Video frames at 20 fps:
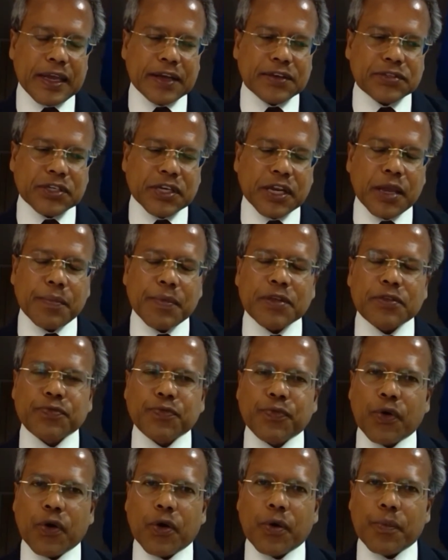
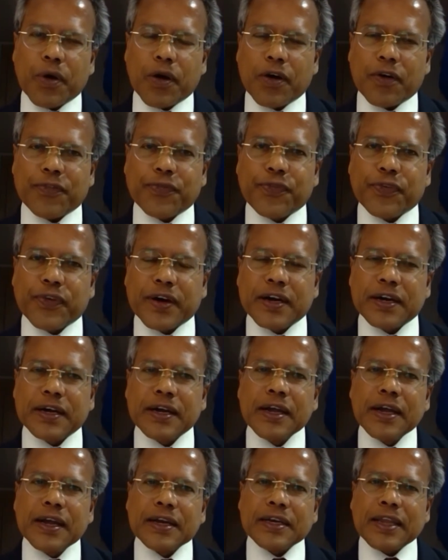extremist form of uh,